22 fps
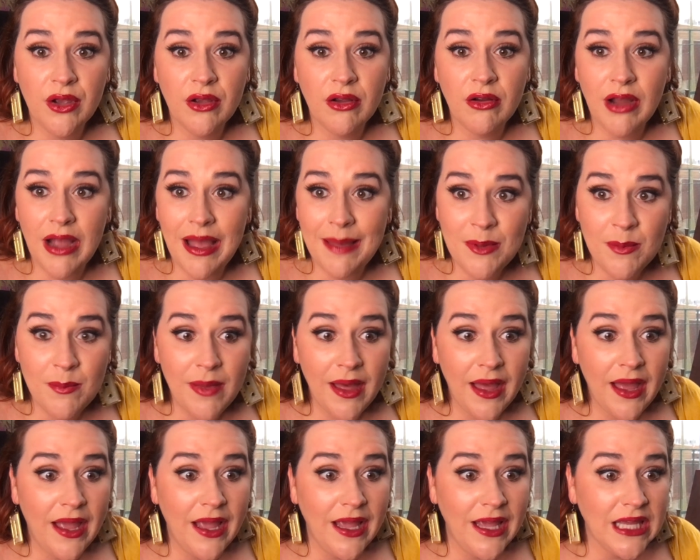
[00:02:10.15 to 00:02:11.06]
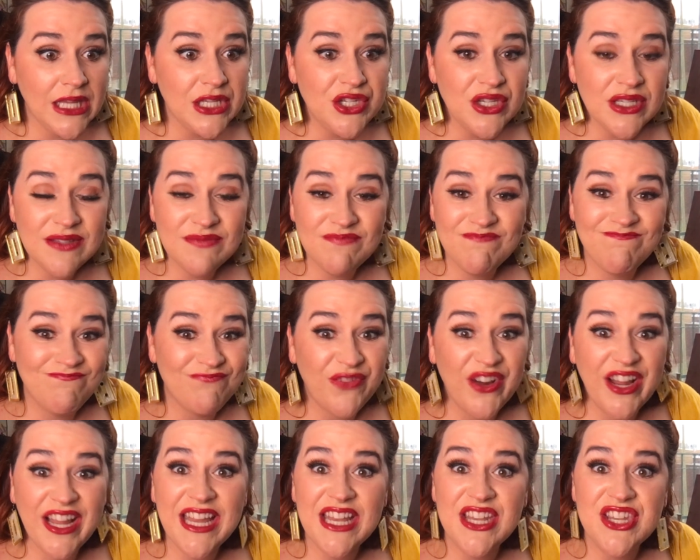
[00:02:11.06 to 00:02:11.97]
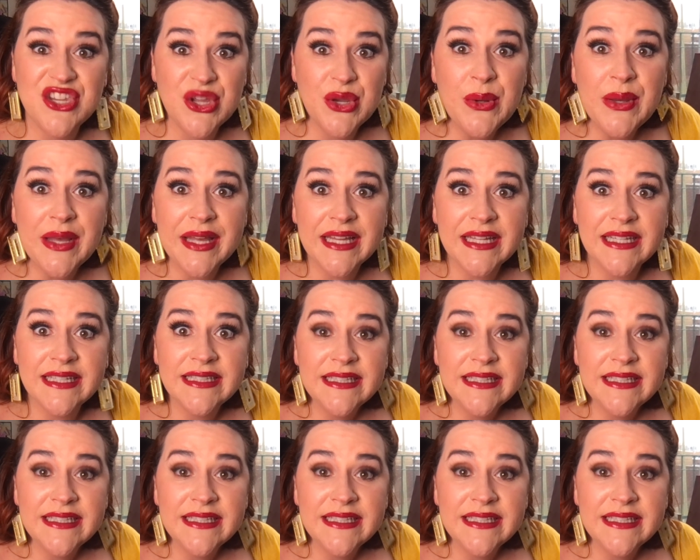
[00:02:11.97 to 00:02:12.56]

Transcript: grab a mic, and just freaking do it.